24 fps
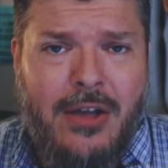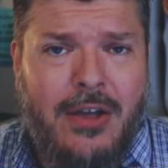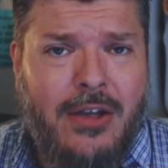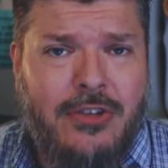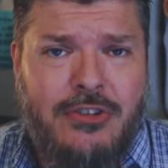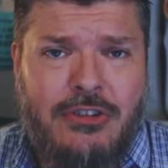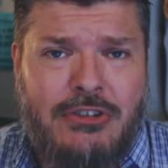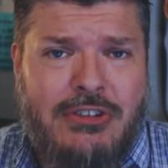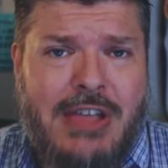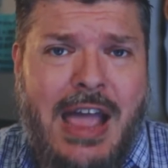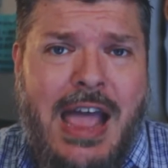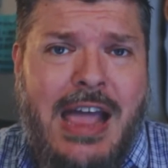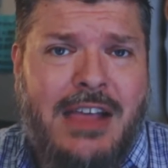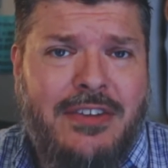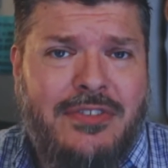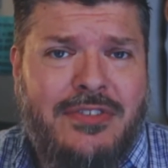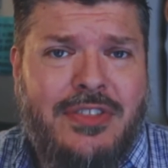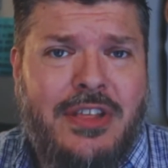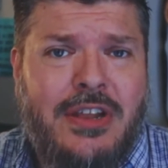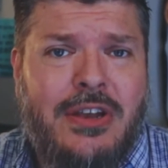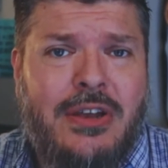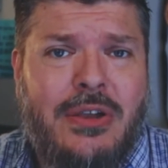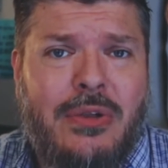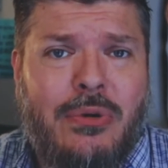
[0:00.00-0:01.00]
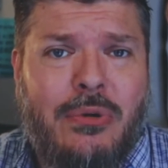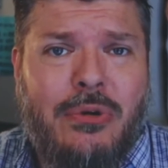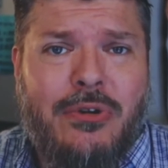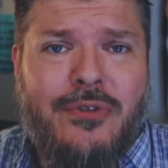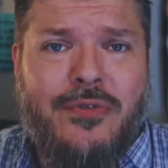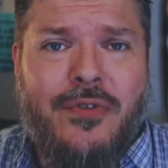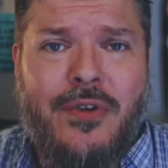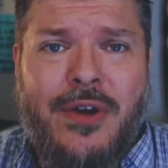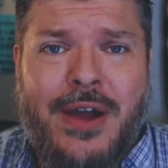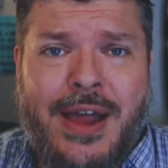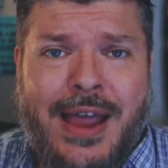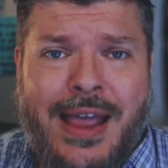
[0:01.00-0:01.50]
Just ask the Lord
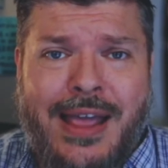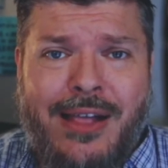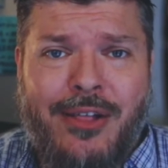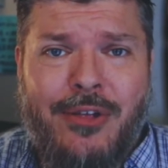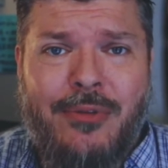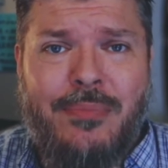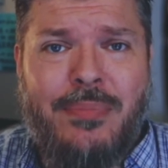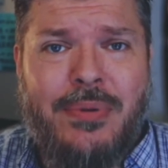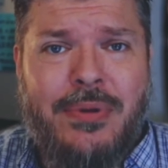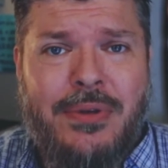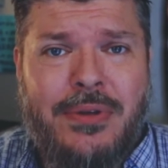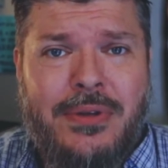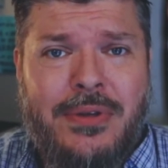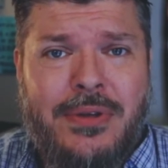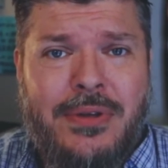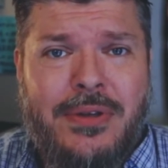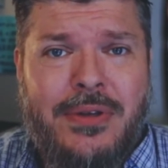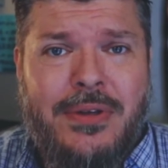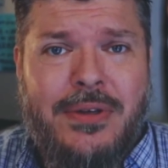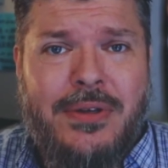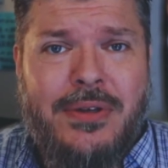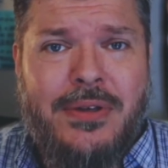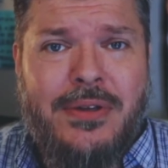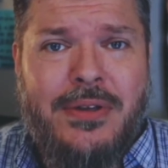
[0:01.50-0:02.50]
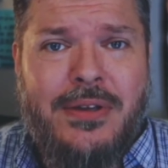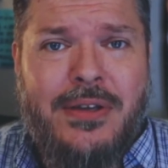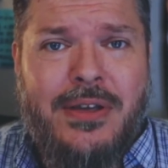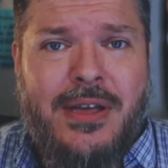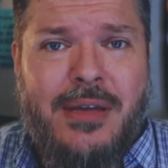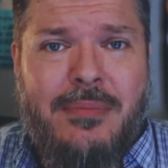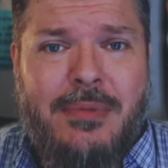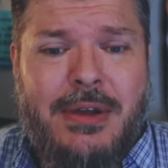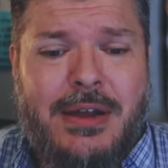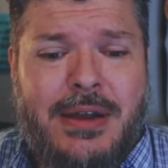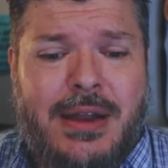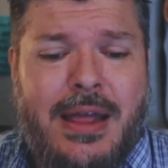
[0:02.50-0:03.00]
for help.
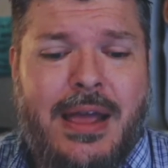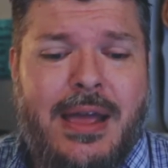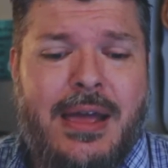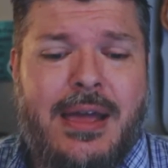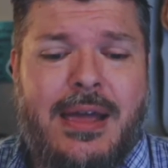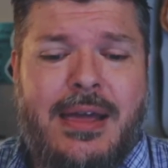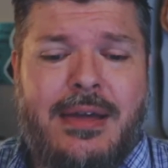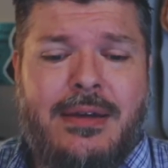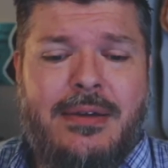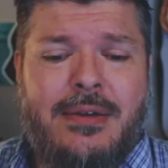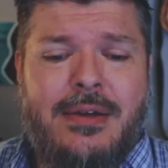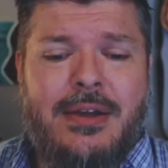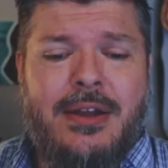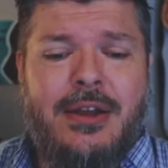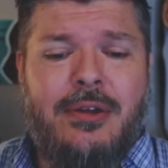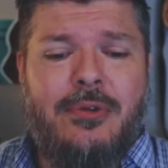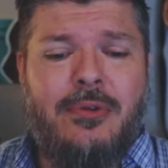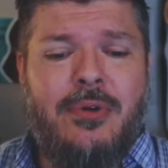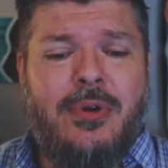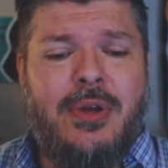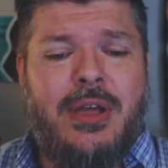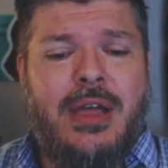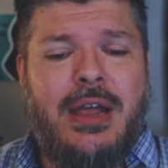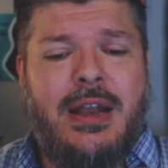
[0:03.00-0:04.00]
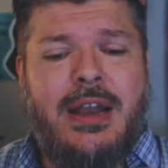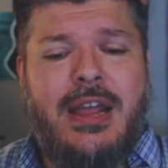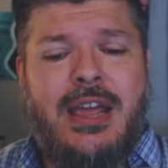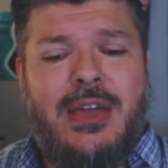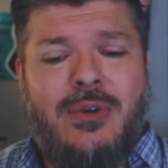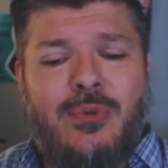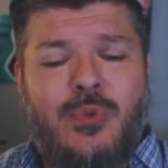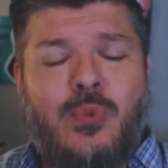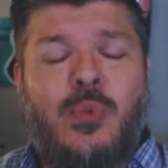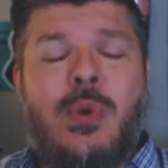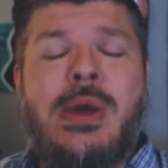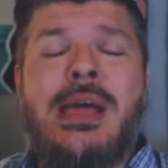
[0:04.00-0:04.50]
I mean, and He
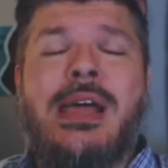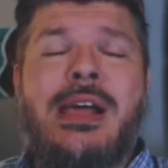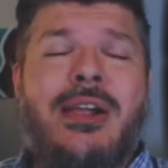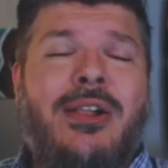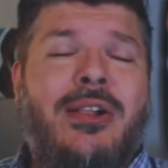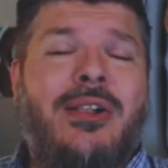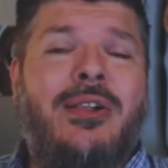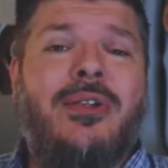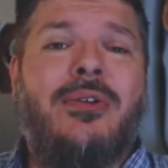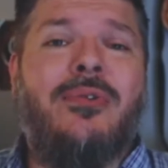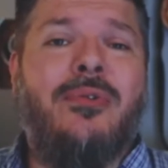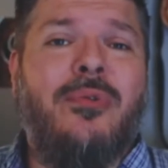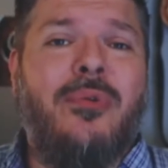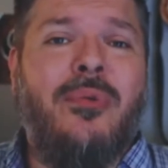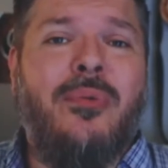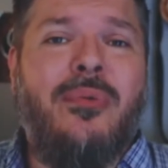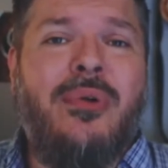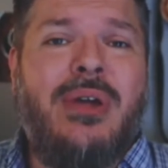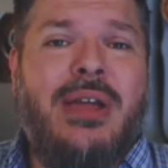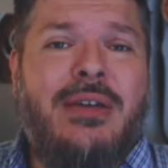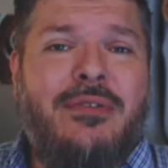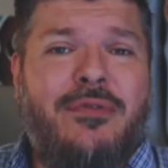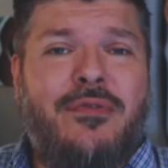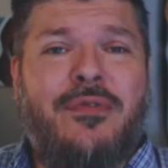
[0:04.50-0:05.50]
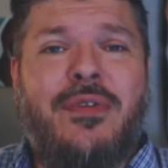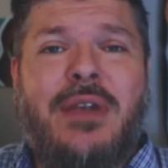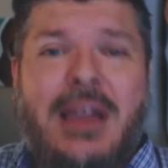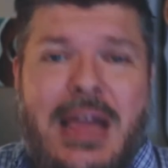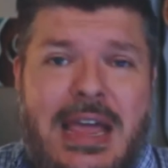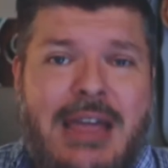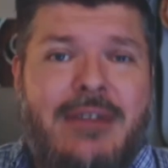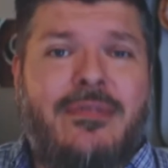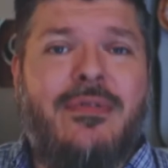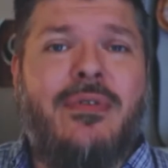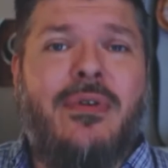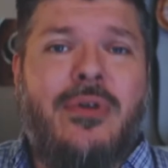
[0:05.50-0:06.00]
will
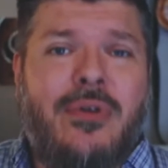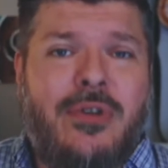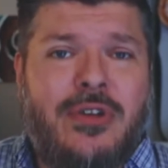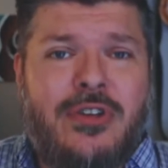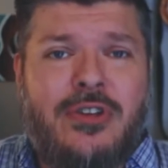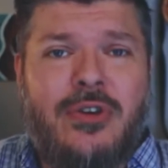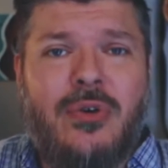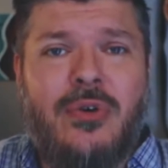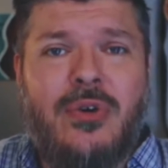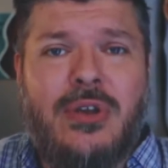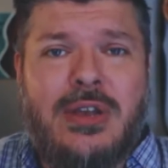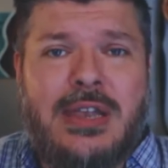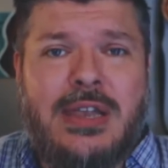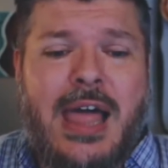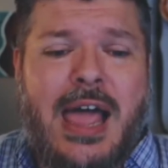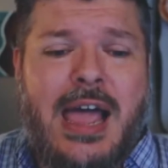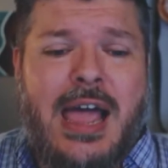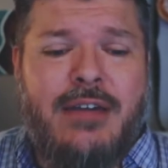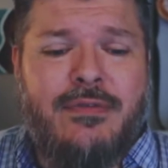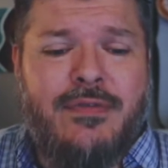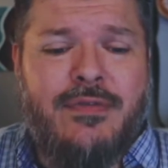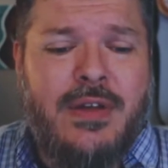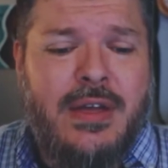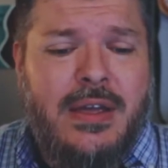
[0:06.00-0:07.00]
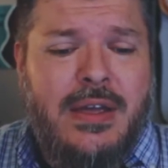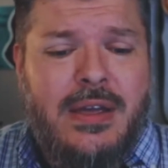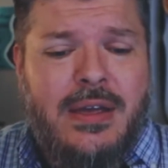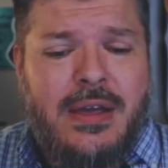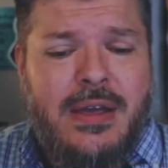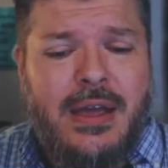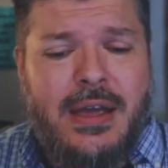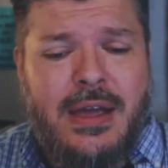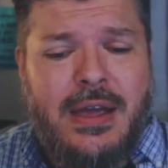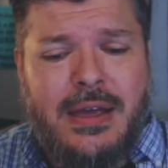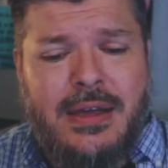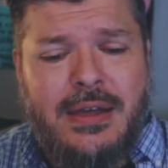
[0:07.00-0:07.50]
reflavor your life.
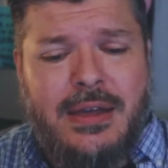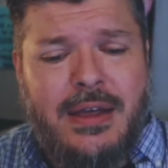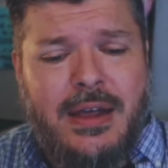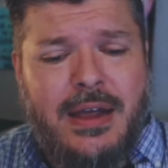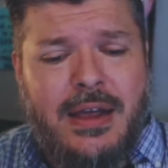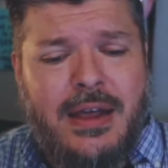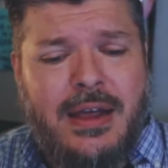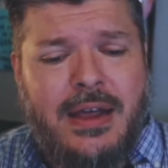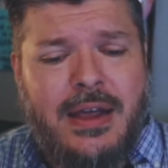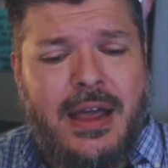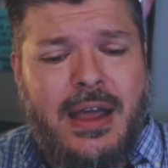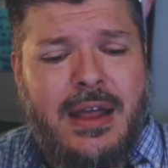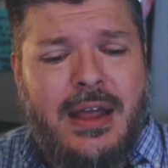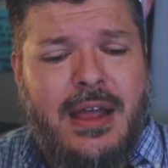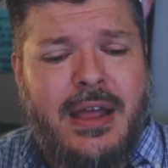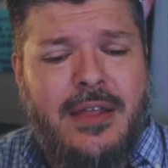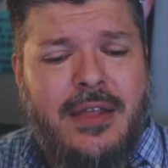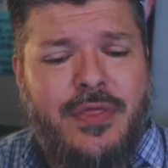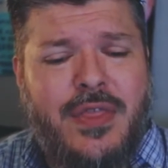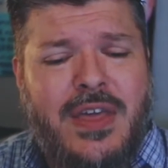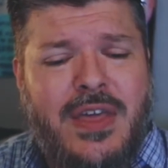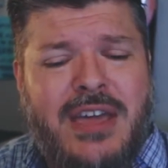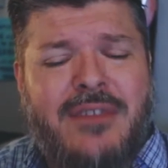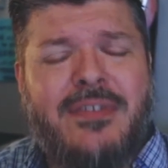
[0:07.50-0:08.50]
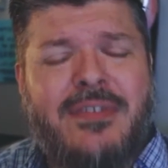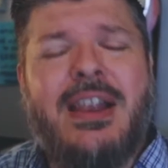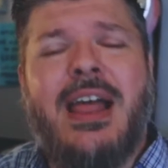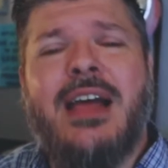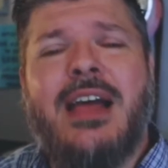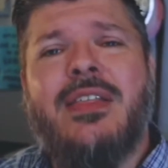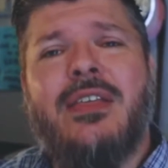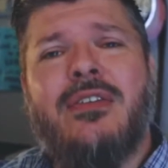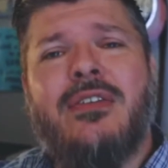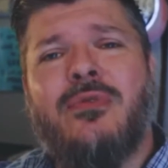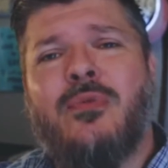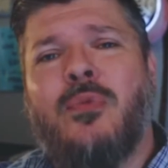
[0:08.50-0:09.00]
And think of it
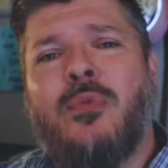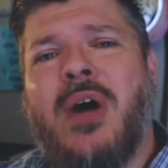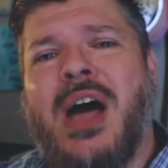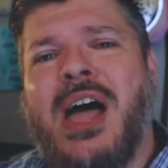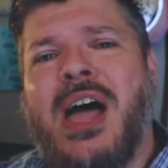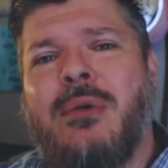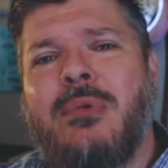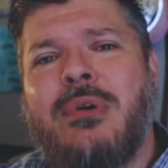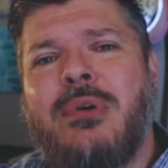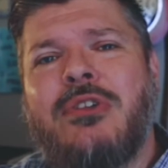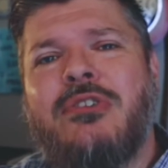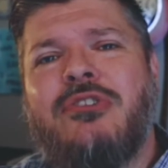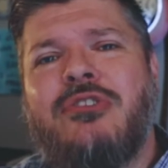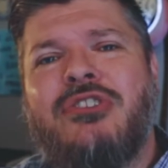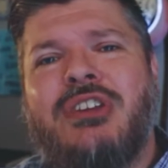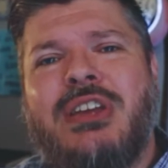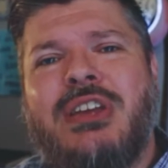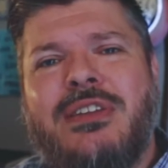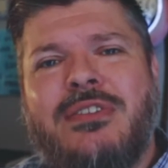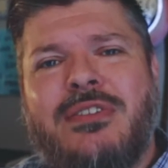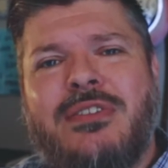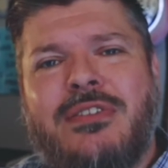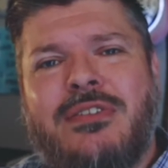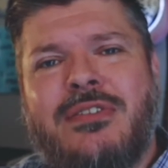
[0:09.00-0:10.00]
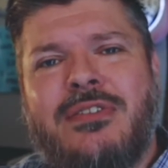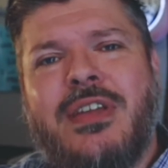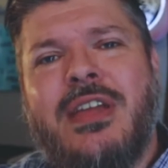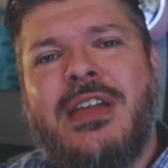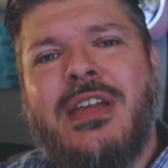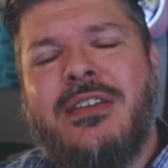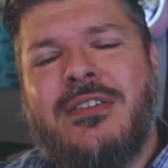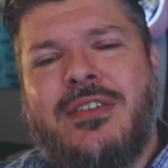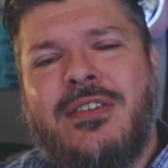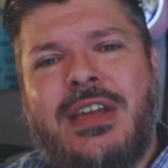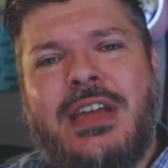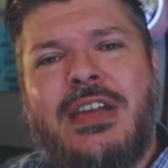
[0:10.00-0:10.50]
like this. Why would Jesus
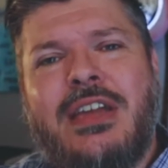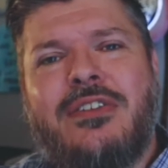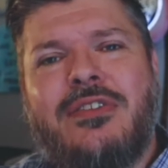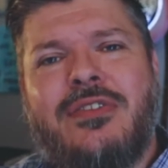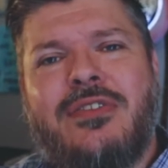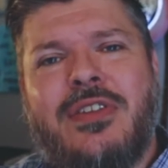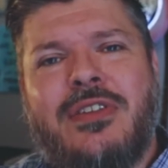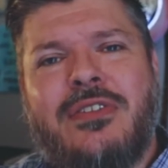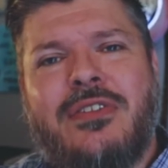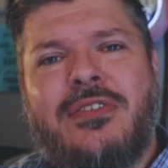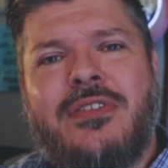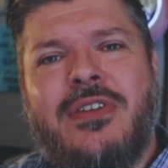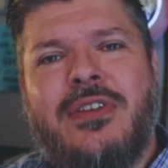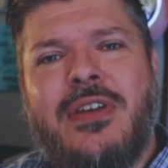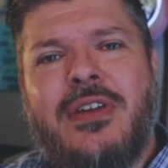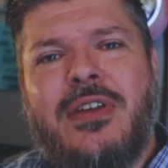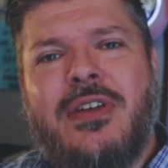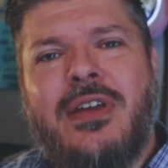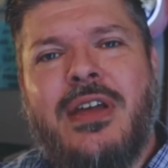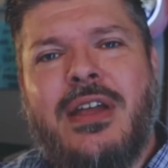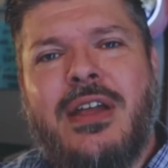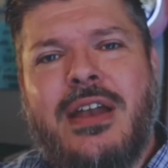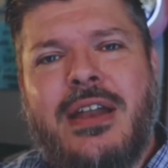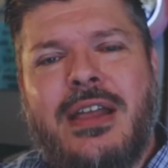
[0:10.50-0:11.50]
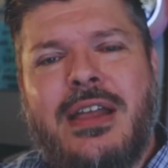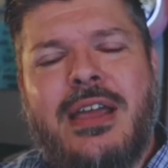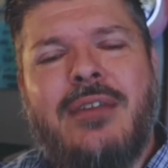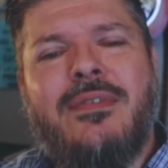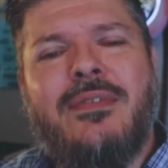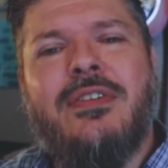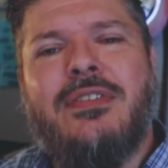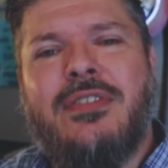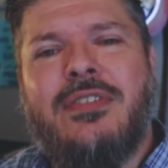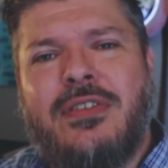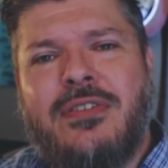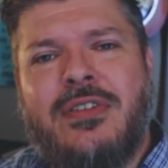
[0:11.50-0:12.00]
teach this and give
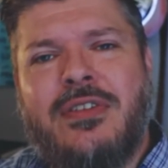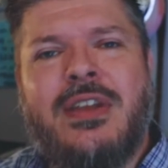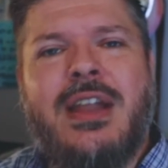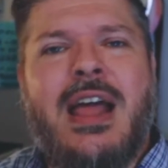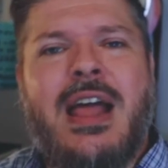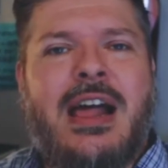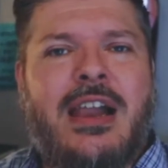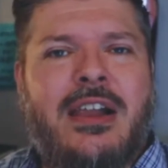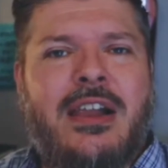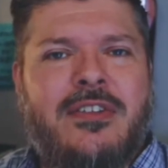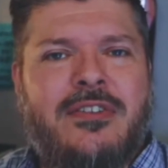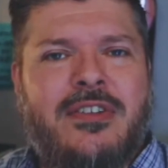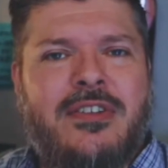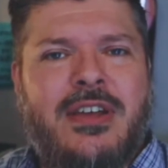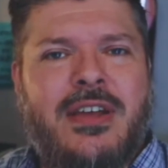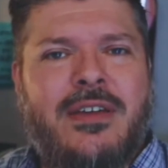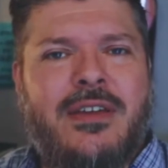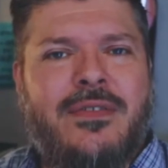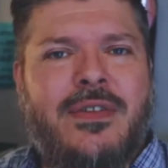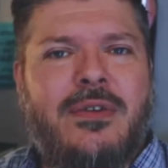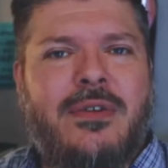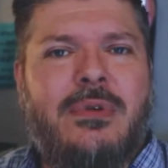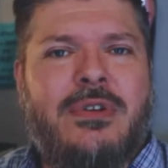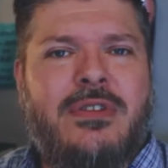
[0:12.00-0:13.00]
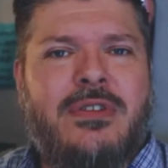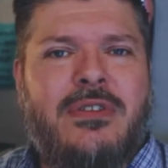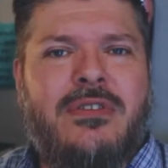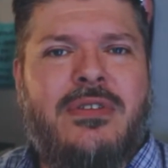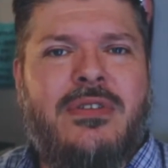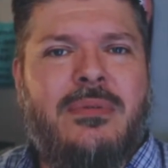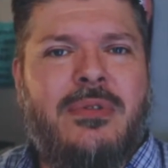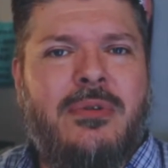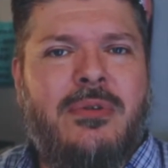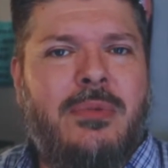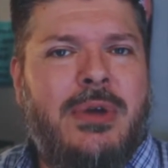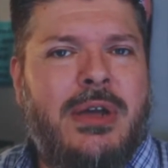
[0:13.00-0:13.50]
us this analogy if there wasn't
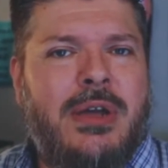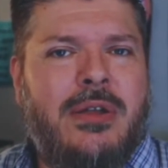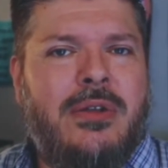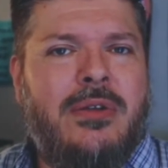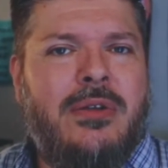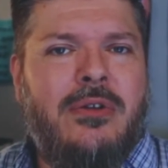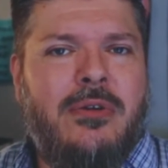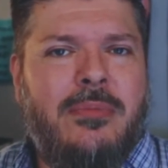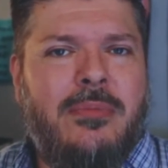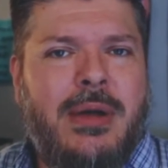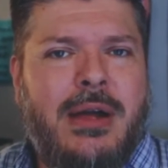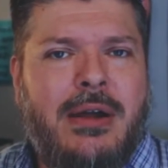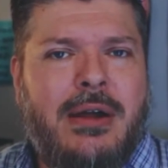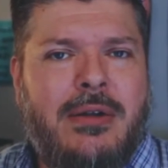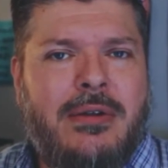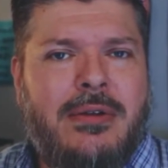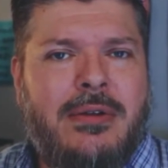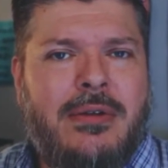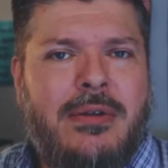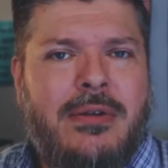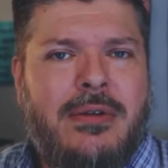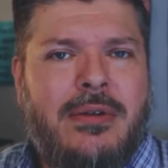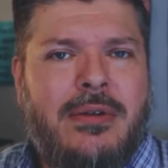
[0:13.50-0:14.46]
something we could do about it?